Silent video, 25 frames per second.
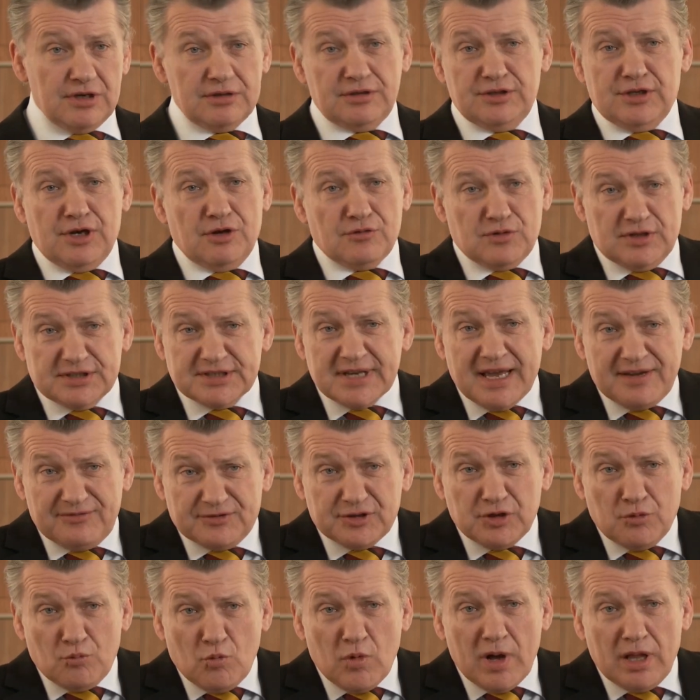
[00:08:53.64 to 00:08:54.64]
you know, the
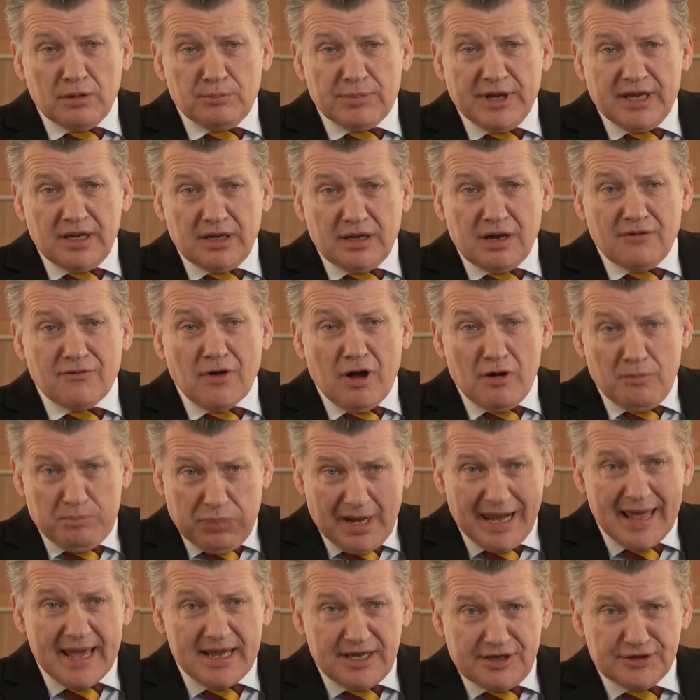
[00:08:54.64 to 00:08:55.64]
safety and well-being of our
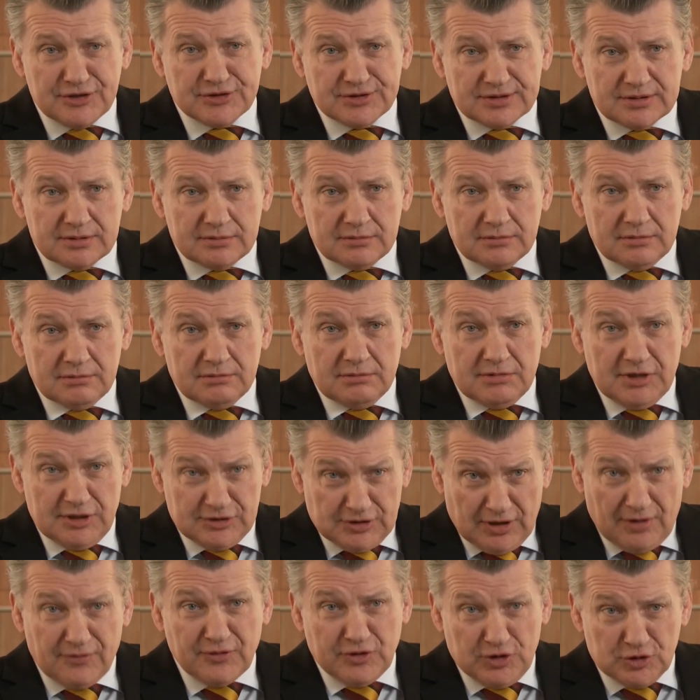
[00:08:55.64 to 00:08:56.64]
players
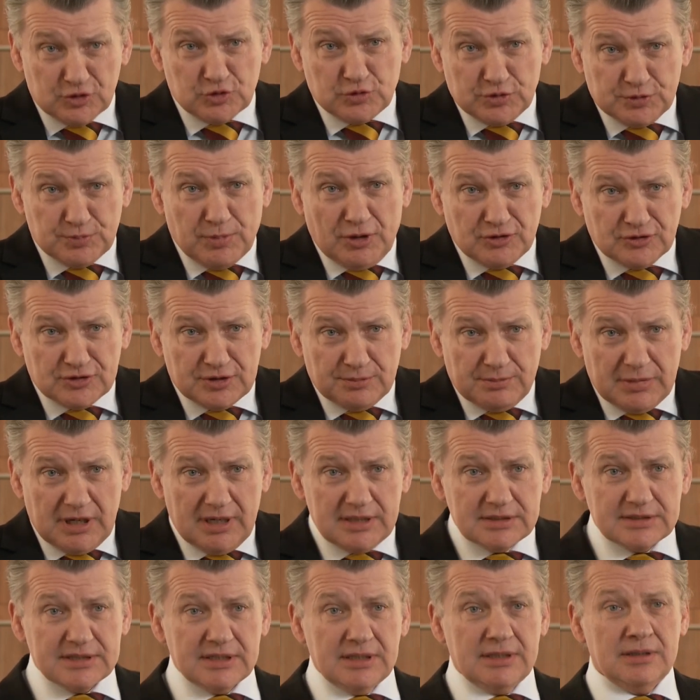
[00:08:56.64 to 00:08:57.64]
is our first
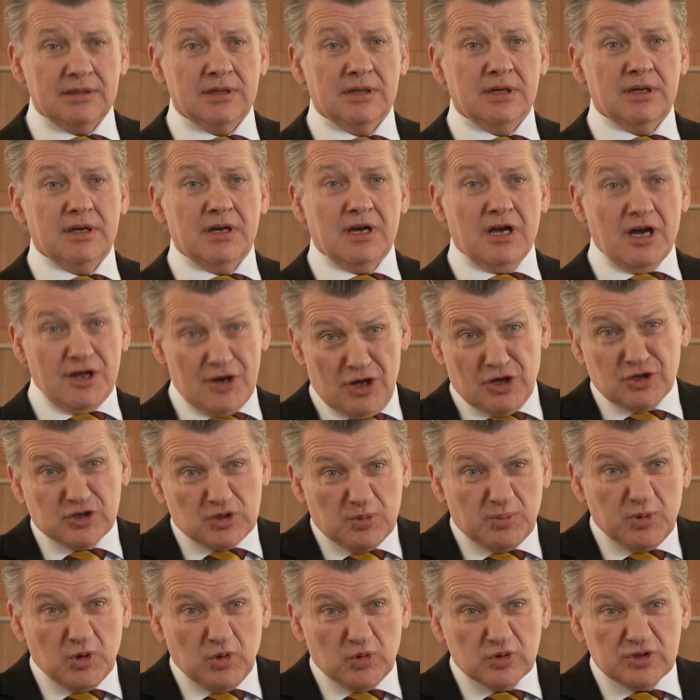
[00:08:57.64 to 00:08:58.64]
responsibility and our
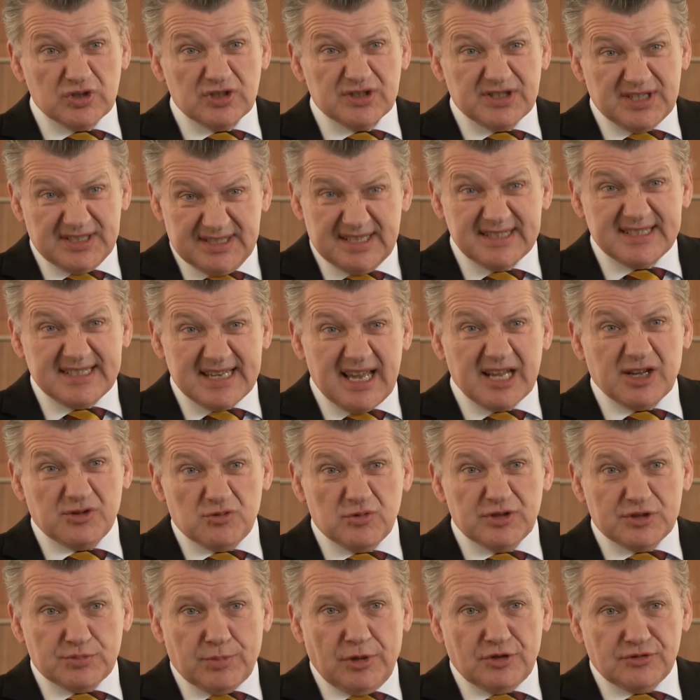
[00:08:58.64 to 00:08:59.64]
supporters is the
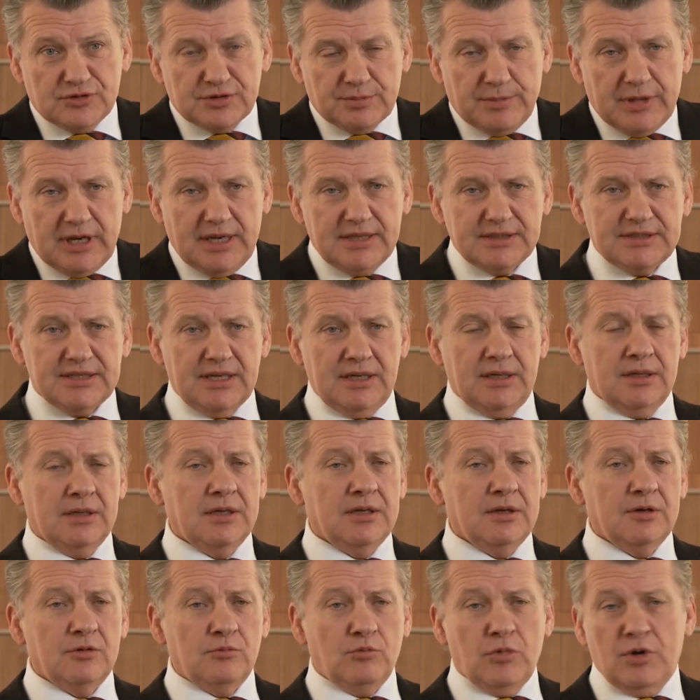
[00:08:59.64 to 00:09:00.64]
second responsibility.
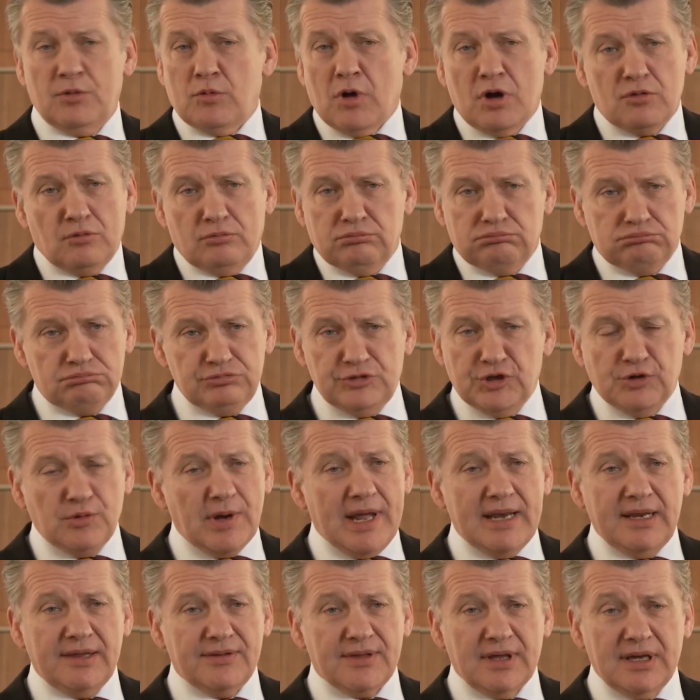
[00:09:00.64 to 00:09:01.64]
We won't do
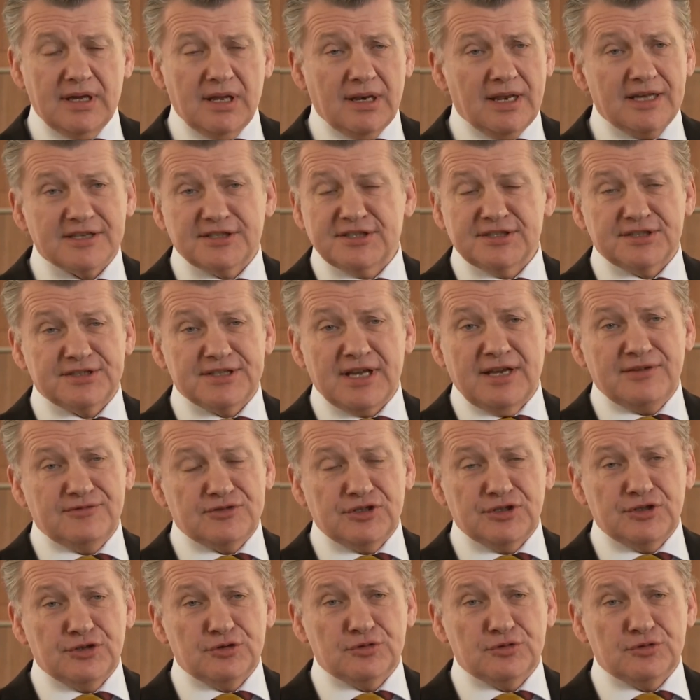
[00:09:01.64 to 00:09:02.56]
anything unless it's safe to